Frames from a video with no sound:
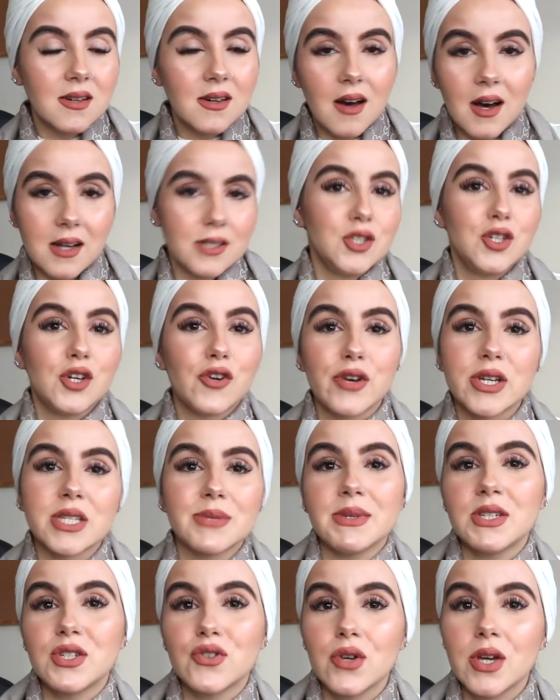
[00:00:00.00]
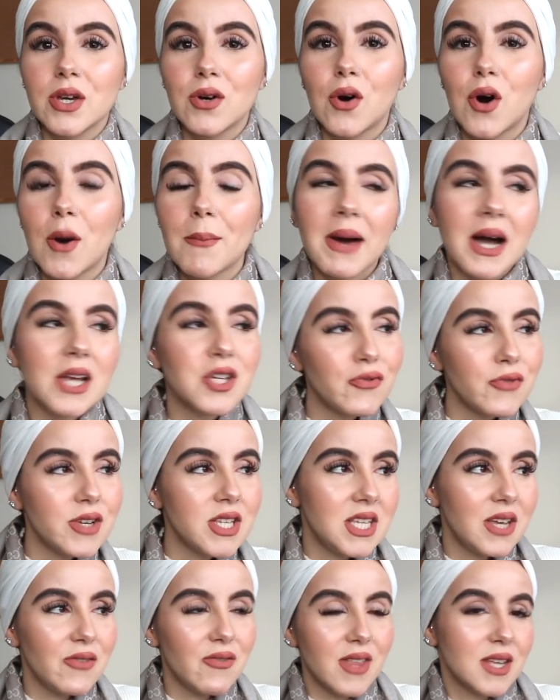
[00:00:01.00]
under your Christmas tree, or imagine
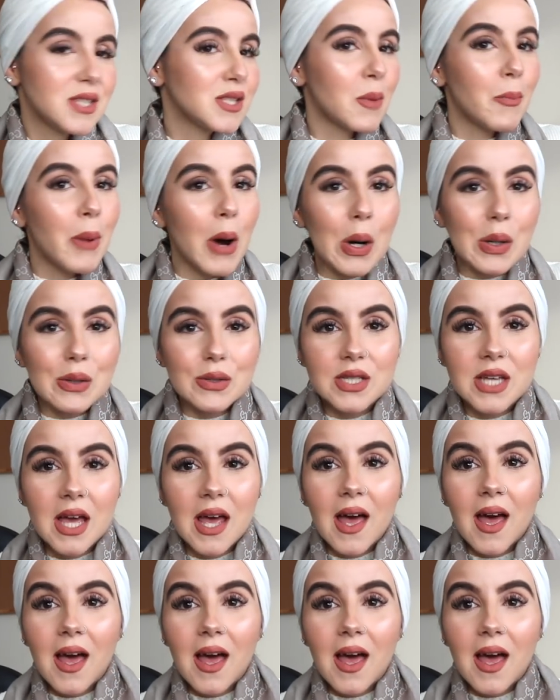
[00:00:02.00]
receiving this in the post.